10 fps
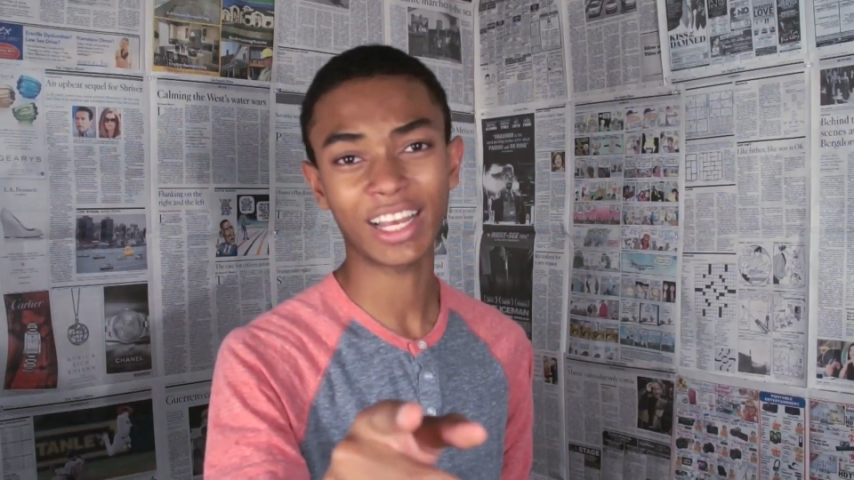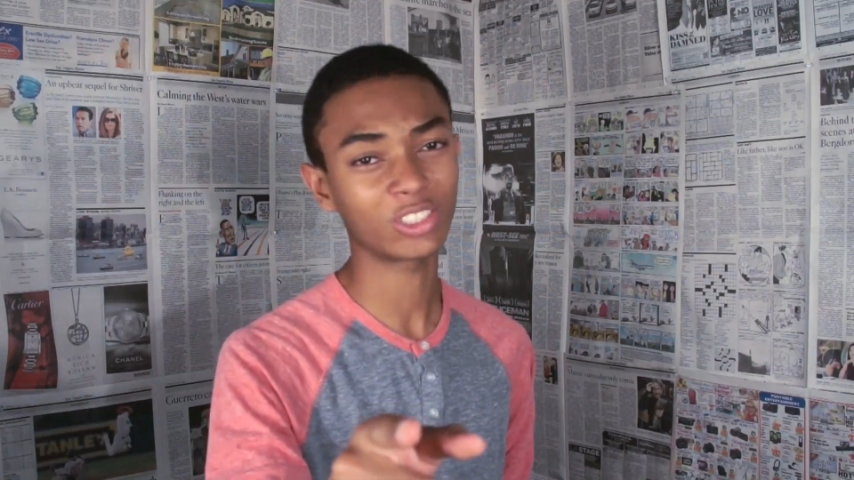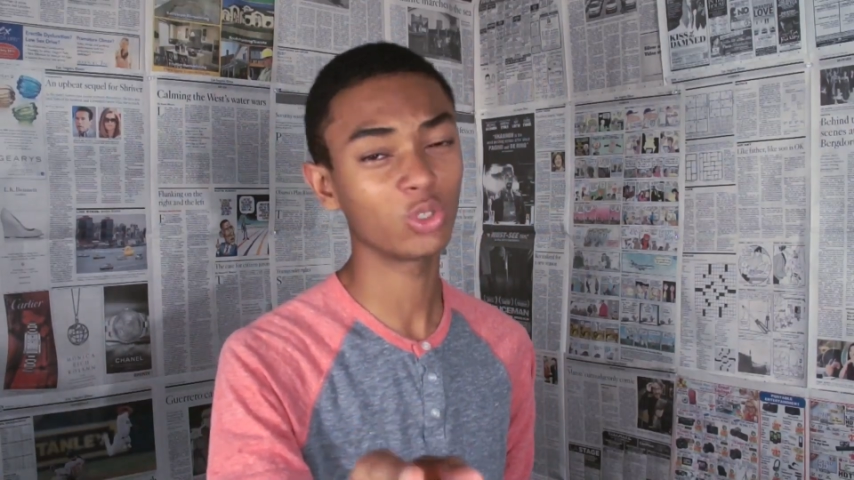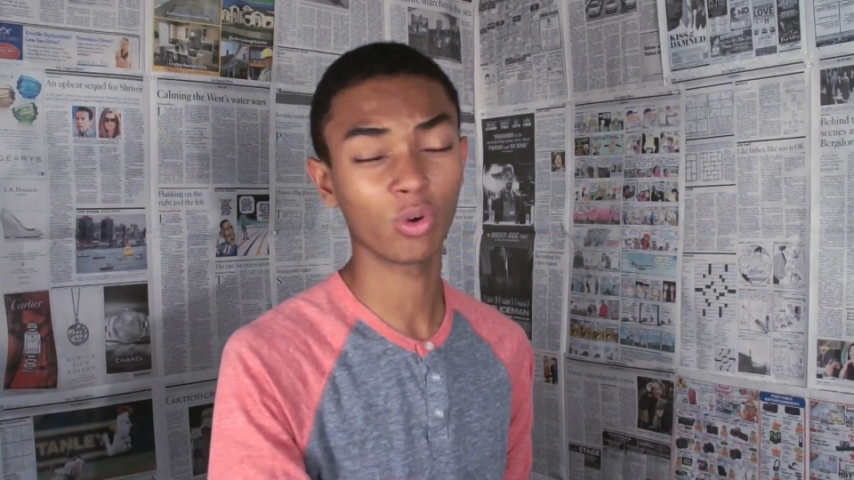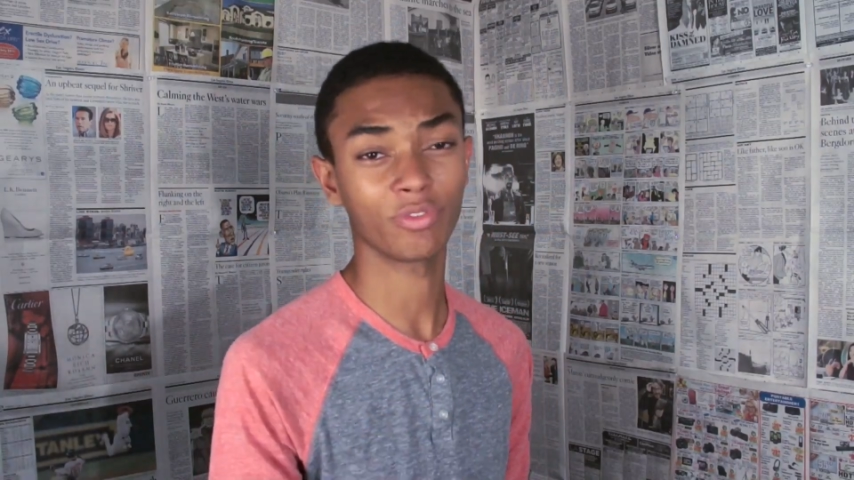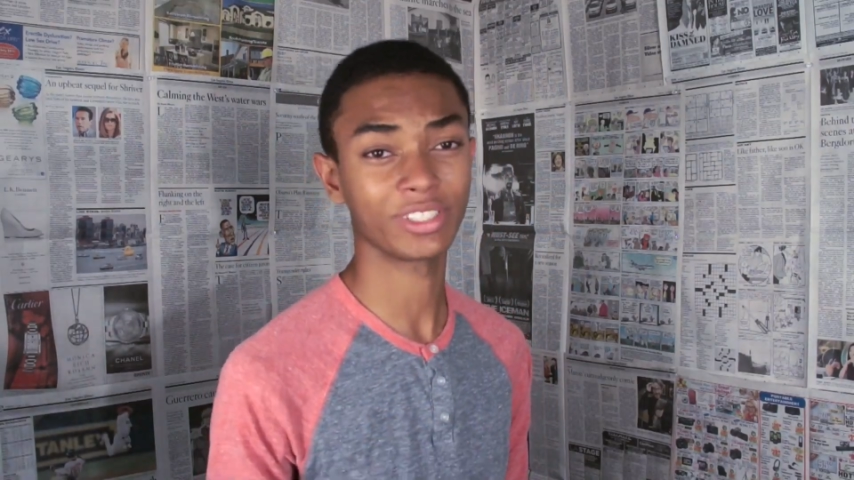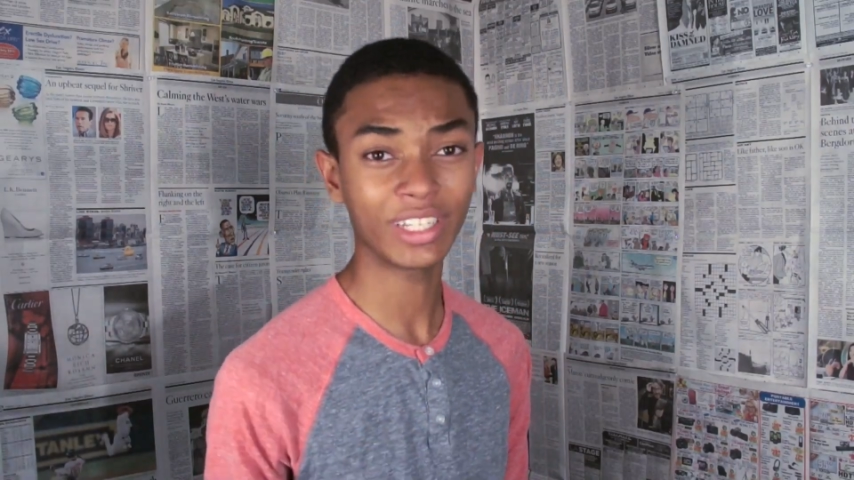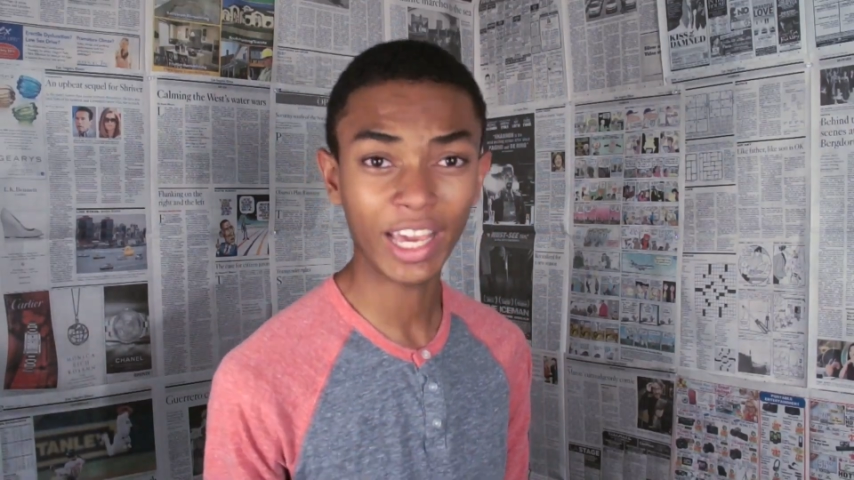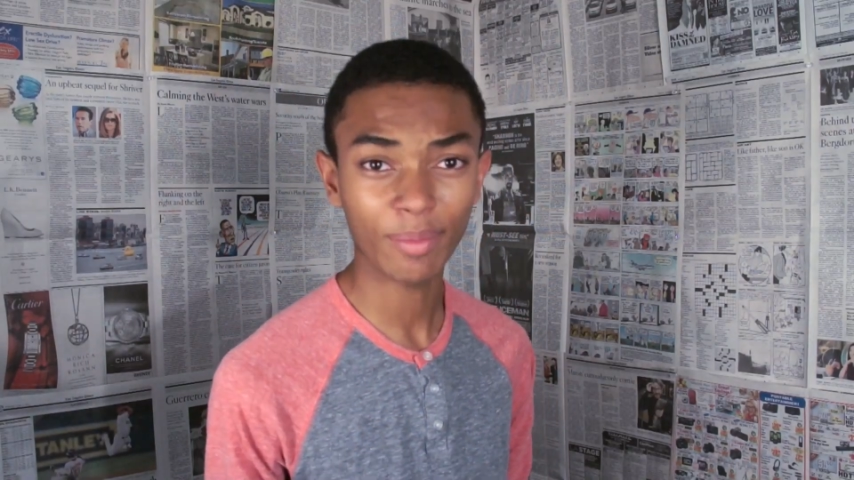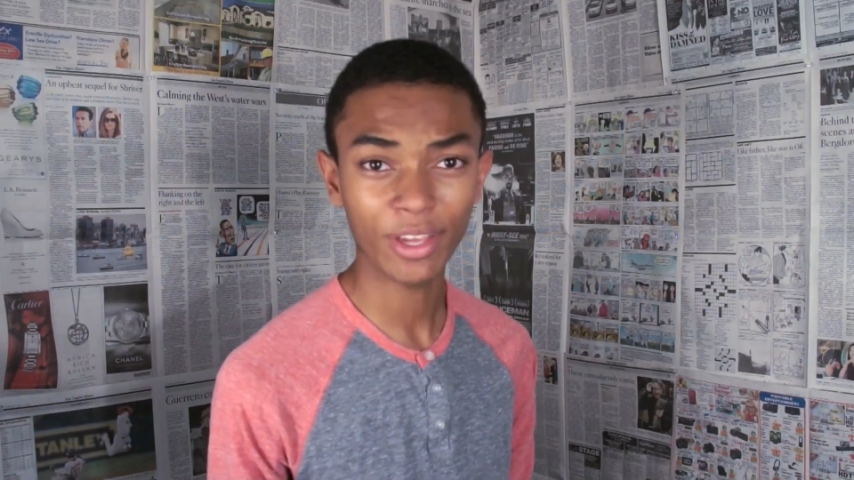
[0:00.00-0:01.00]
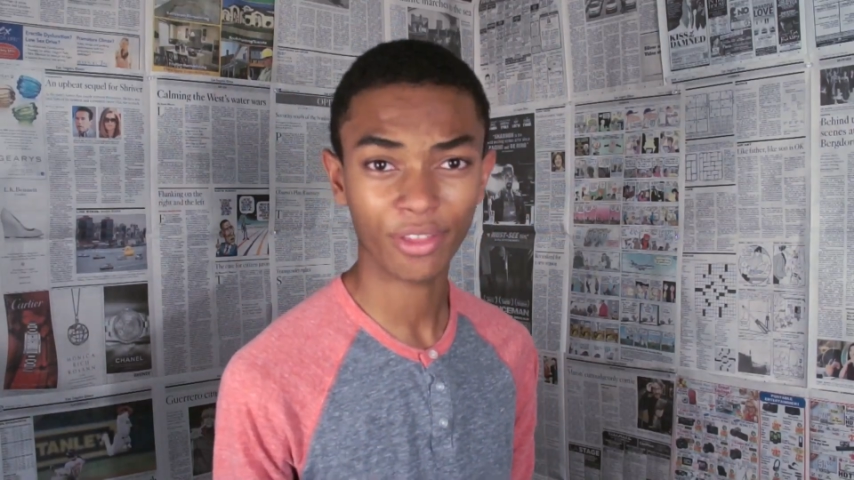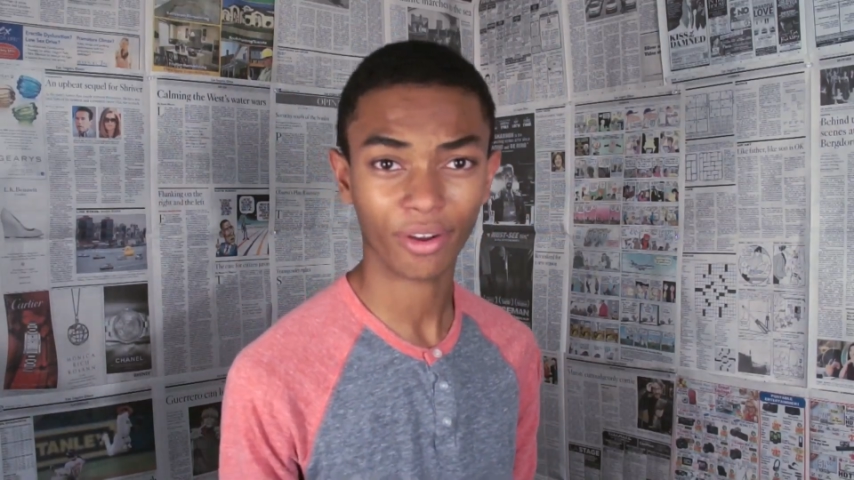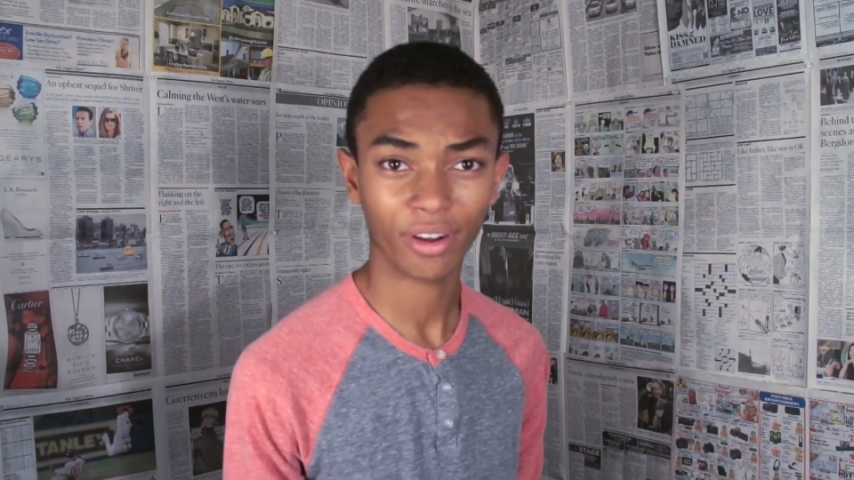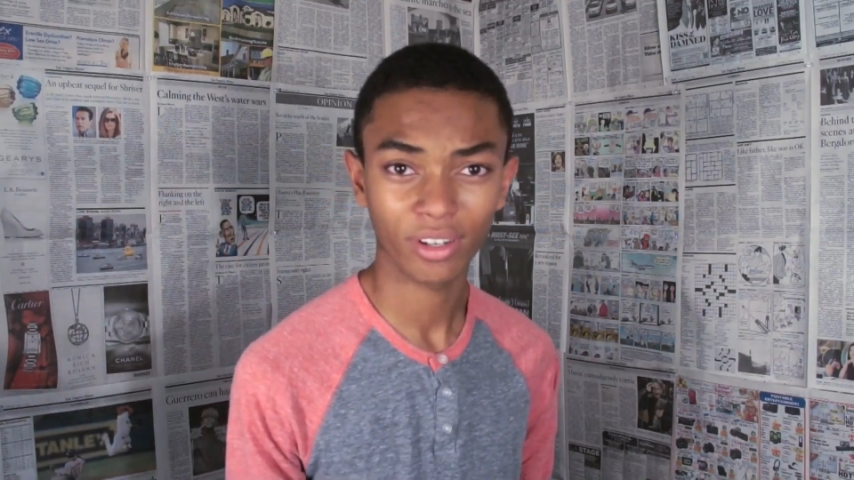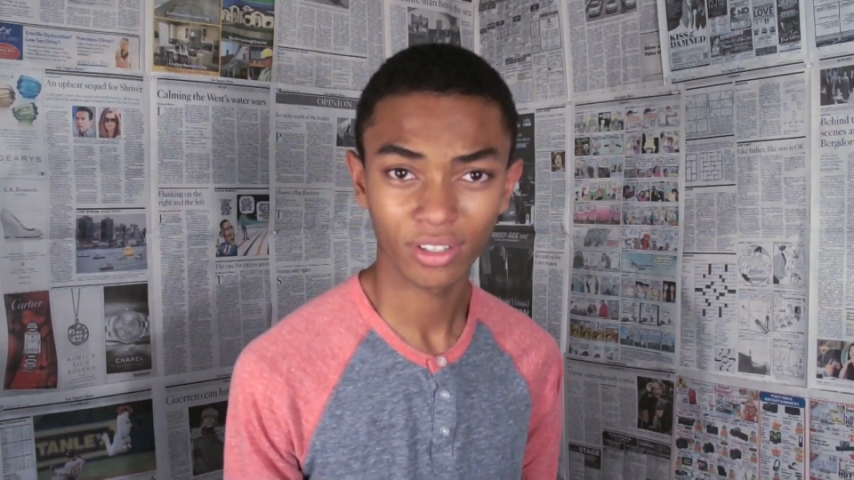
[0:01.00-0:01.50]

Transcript: tattoo of his name, either.